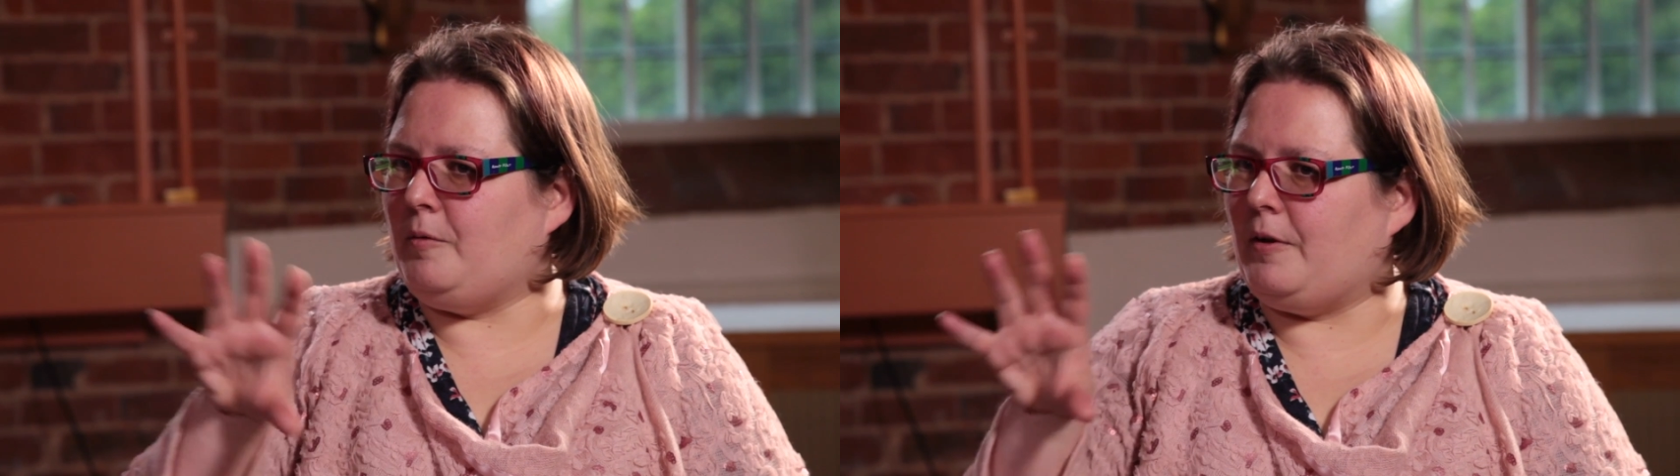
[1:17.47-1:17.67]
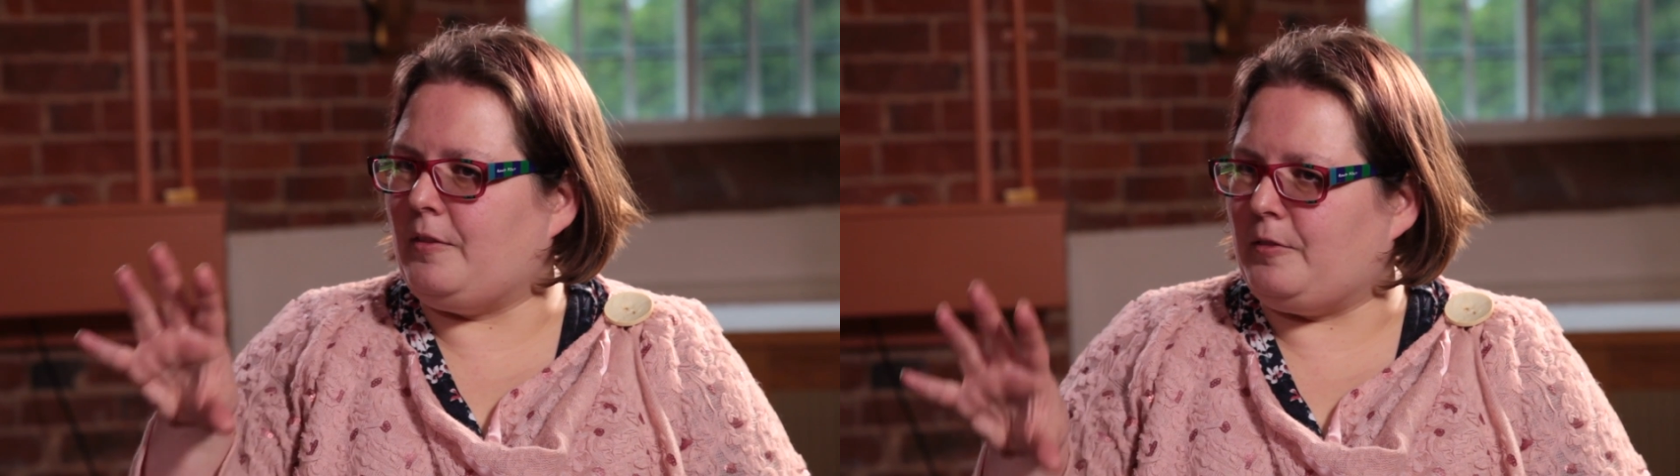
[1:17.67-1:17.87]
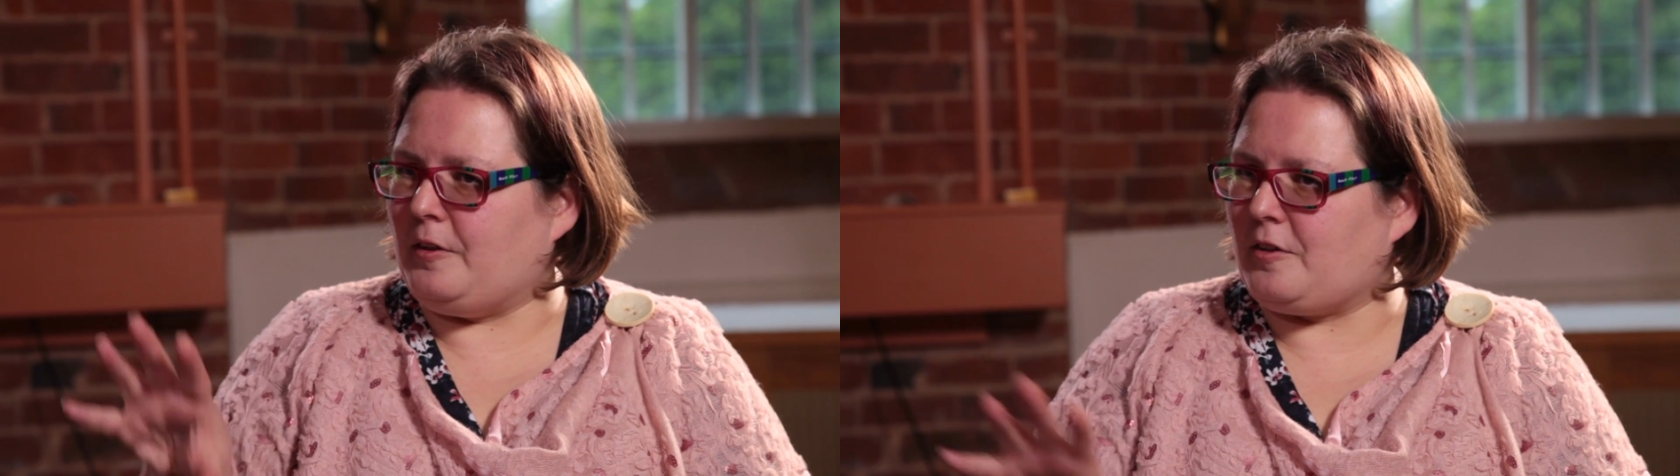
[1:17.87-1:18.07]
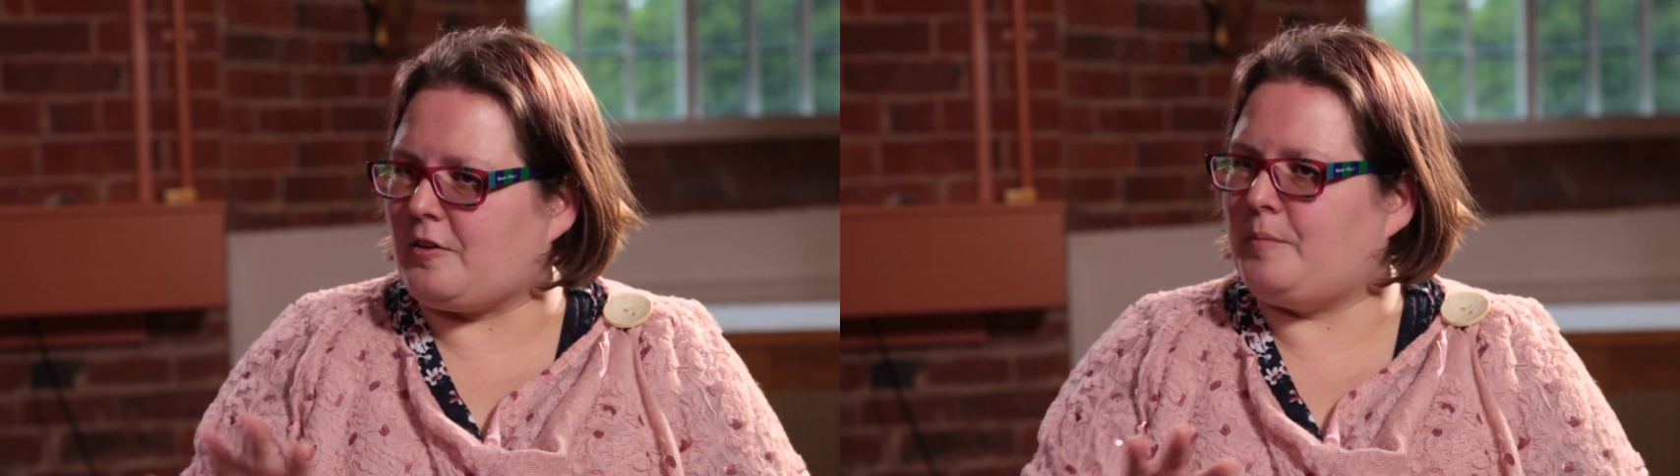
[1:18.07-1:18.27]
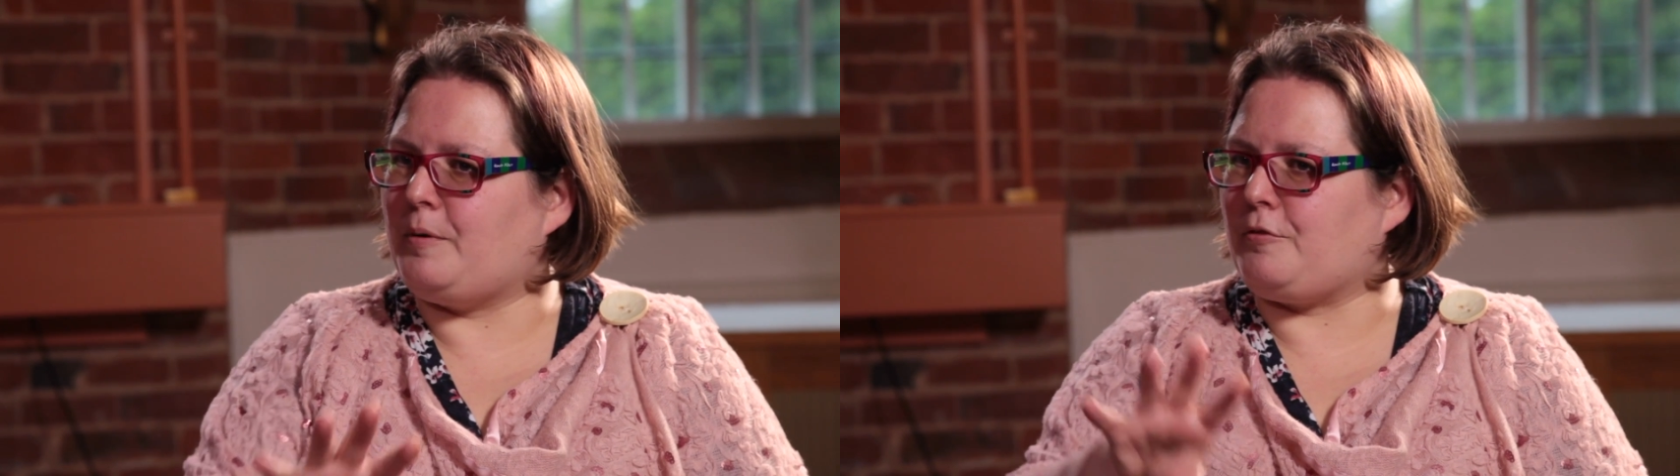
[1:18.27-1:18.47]
where the
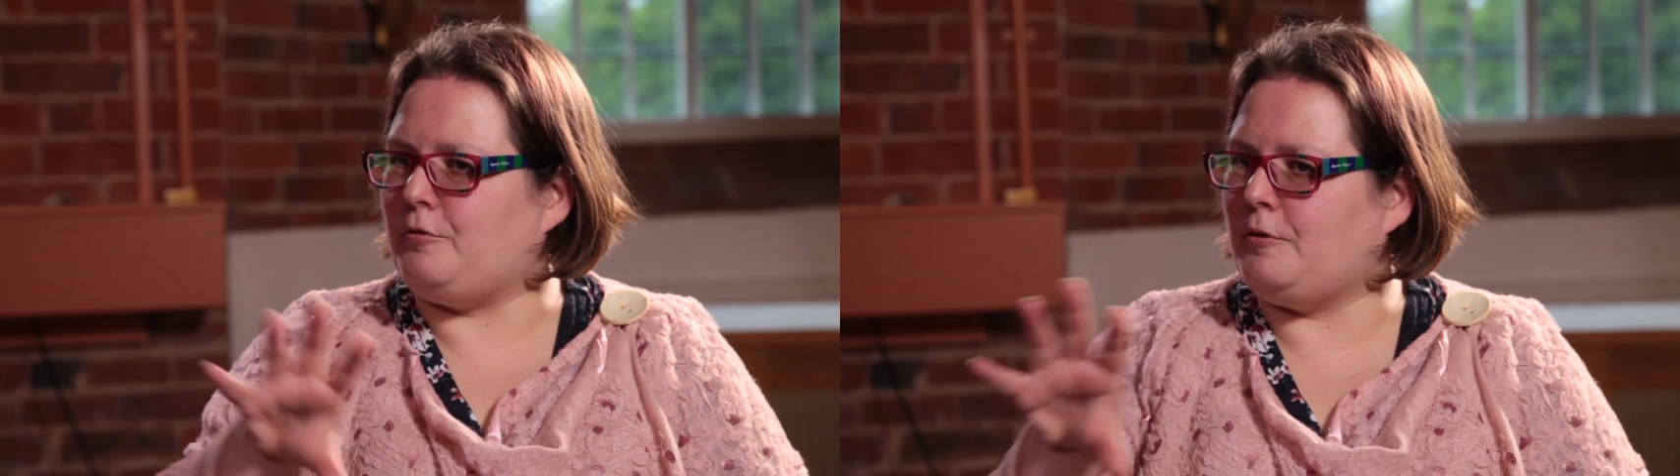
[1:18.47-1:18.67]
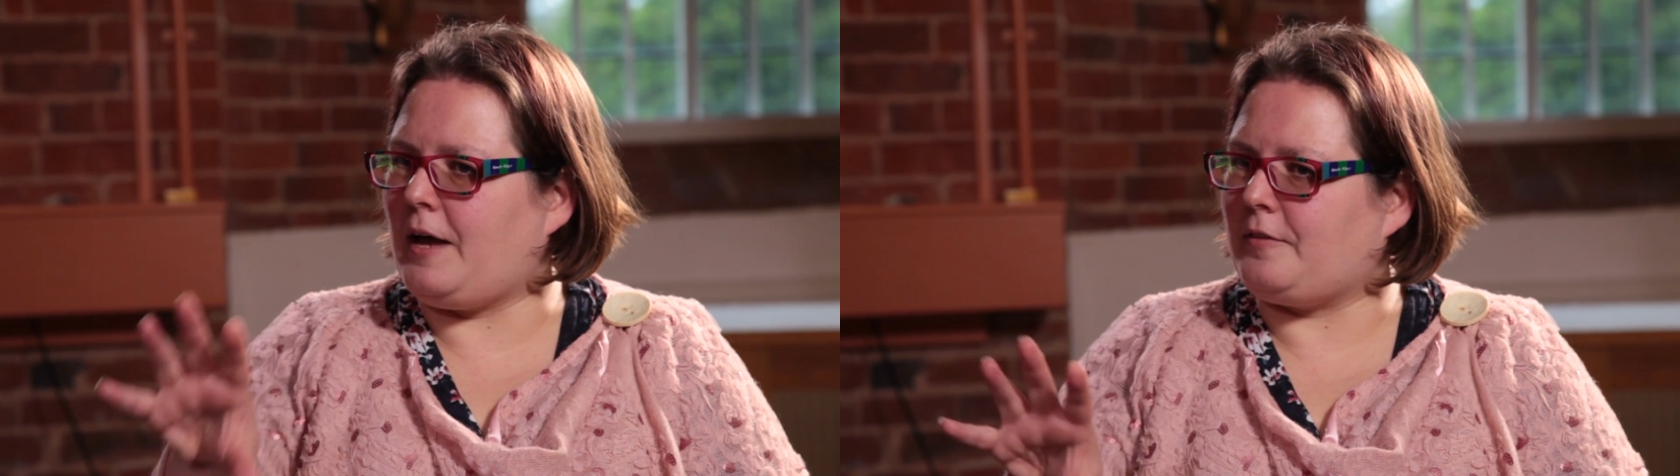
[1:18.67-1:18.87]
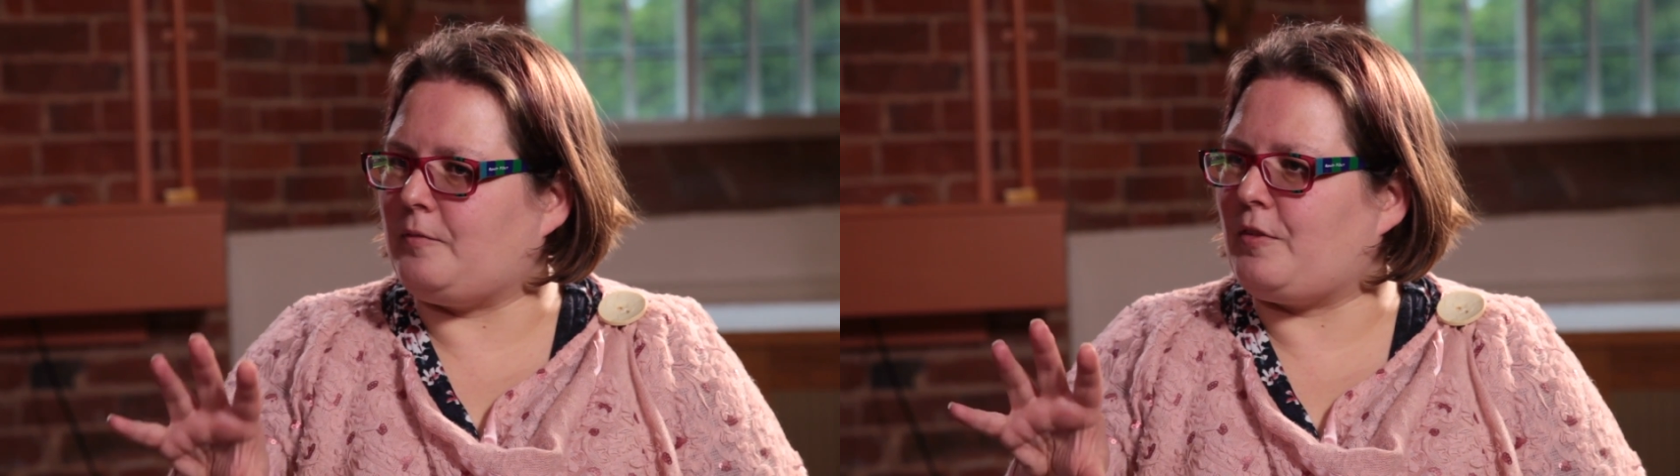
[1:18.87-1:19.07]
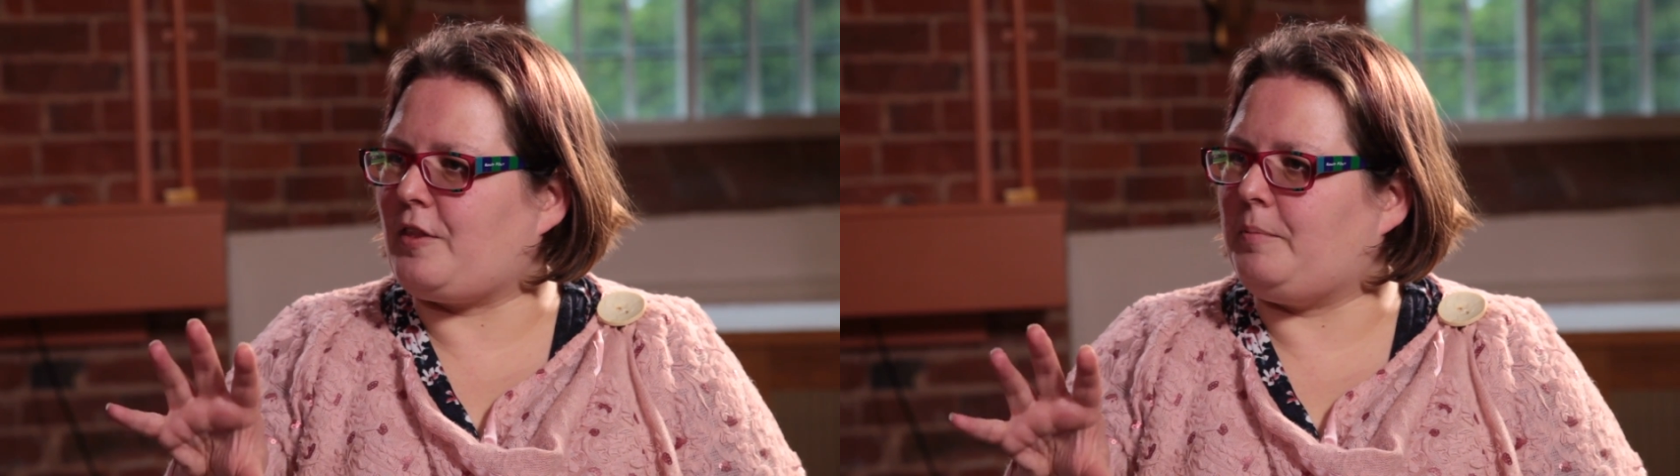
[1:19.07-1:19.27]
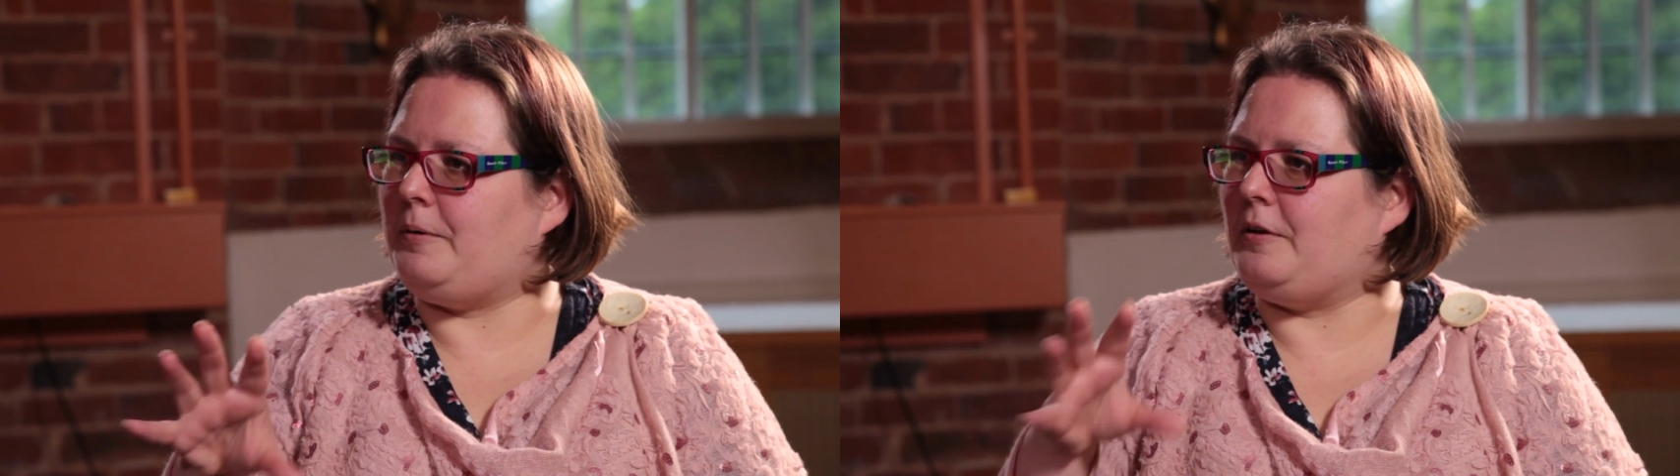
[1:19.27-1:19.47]
disciples are all gathered for supper,